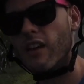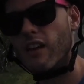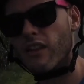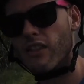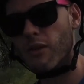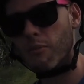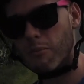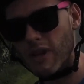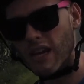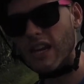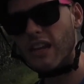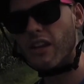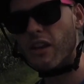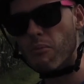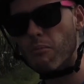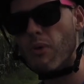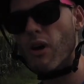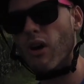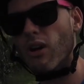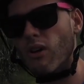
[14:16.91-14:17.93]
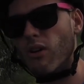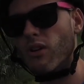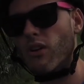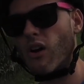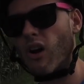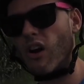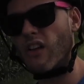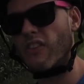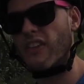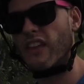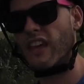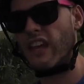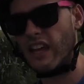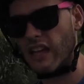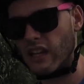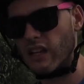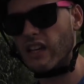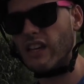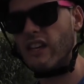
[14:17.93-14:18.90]
the medium mode on the
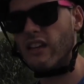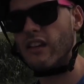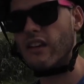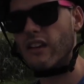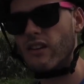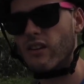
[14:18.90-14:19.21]
Hilly